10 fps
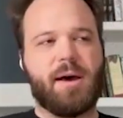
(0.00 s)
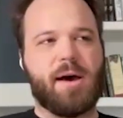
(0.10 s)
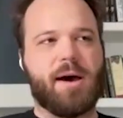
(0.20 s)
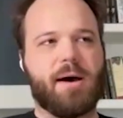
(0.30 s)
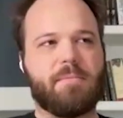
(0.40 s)

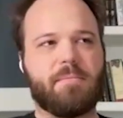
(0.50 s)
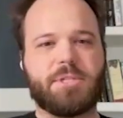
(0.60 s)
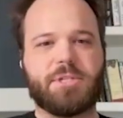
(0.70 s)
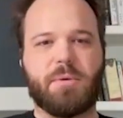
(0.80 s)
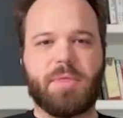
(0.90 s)
Um
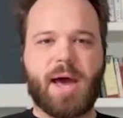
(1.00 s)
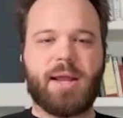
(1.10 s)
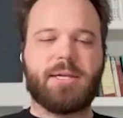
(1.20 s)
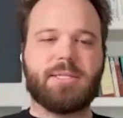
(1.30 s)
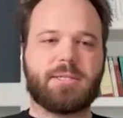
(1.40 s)
so
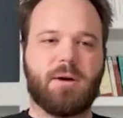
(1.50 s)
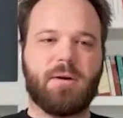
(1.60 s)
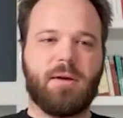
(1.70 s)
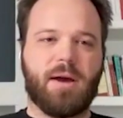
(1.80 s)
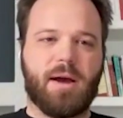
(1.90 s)
that has,
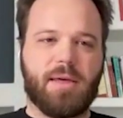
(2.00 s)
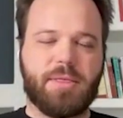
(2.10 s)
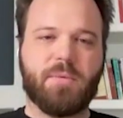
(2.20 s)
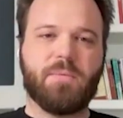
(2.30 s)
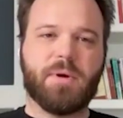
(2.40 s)
I
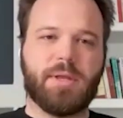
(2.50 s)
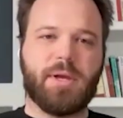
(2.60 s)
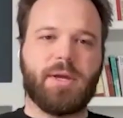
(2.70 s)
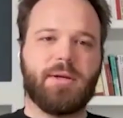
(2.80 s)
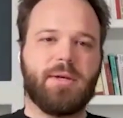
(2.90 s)
think,
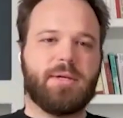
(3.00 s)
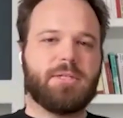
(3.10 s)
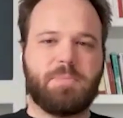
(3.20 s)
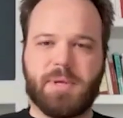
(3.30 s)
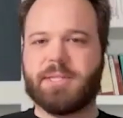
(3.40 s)
really,
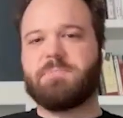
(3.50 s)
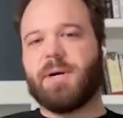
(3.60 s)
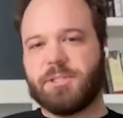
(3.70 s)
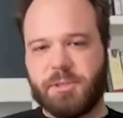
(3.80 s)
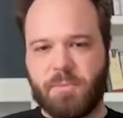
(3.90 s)

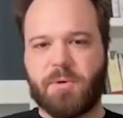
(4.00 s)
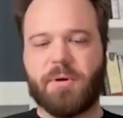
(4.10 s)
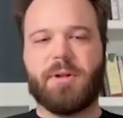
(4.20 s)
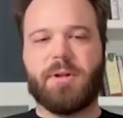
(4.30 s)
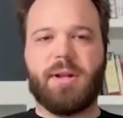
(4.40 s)
especially
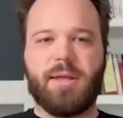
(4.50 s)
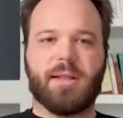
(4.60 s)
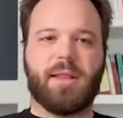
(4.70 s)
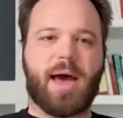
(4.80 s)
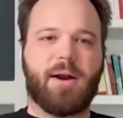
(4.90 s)
more in, in
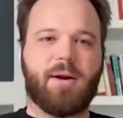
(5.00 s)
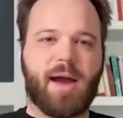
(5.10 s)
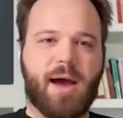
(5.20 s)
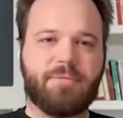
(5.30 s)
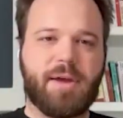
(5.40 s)
the latter
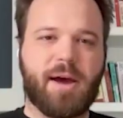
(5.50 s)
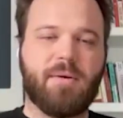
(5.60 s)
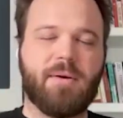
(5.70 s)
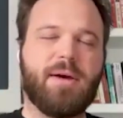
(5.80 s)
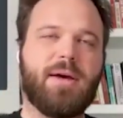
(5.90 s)
half
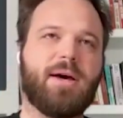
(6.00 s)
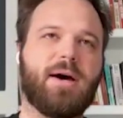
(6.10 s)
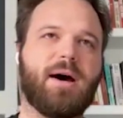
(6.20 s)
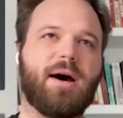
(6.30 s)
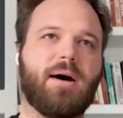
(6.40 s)
now,
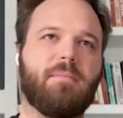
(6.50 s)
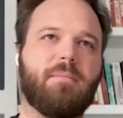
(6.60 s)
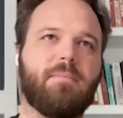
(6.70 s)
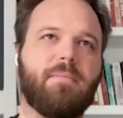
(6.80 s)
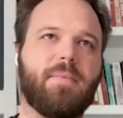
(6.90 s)

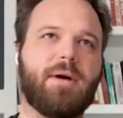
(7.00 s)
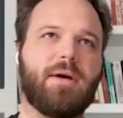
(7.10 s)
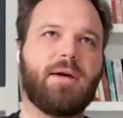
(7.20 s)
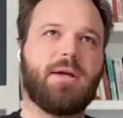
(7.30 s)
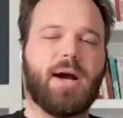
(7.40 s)
um
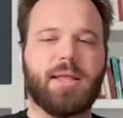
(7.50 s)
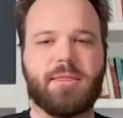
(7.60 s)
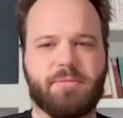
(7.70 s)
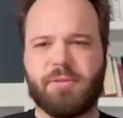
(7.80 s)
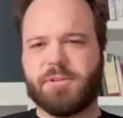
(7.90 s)
Uh, not that
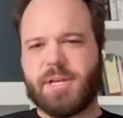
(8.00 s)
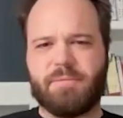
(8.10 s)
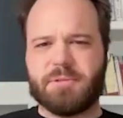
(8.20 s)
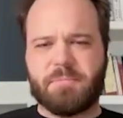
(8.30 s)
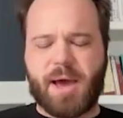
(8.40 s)
the first
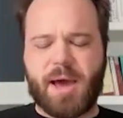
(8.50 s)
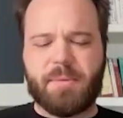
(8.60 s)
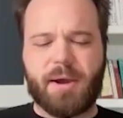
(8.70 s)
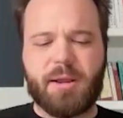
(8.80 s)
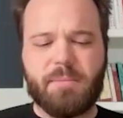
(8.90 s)
half was bad
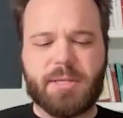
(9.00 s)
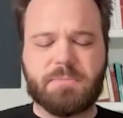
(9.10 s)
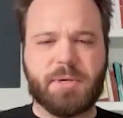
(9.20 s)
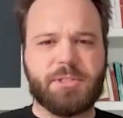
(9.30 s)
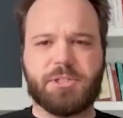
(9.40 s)
by any means,
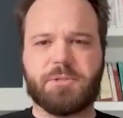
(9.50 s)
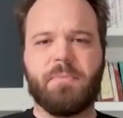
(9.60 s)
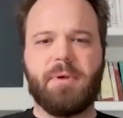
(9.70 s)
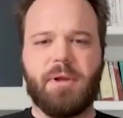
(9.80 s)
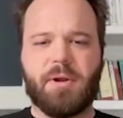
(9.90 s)
but it's just,
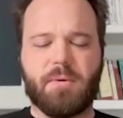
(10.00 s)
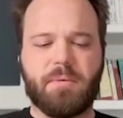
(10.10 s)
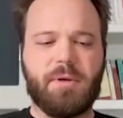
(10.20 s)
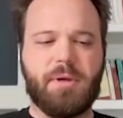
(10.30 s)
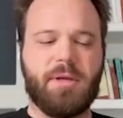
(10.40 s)
you know,
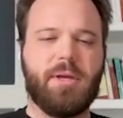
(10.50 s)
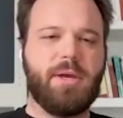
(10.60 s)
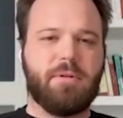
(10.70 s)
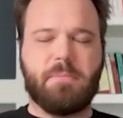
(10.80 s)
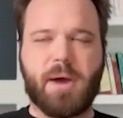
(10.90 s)

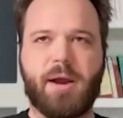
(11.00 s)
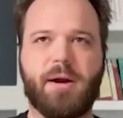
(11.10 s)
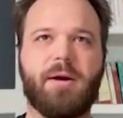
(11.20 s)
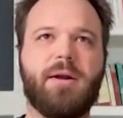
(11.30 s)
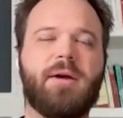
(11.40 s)
even
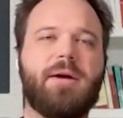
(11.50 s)
better,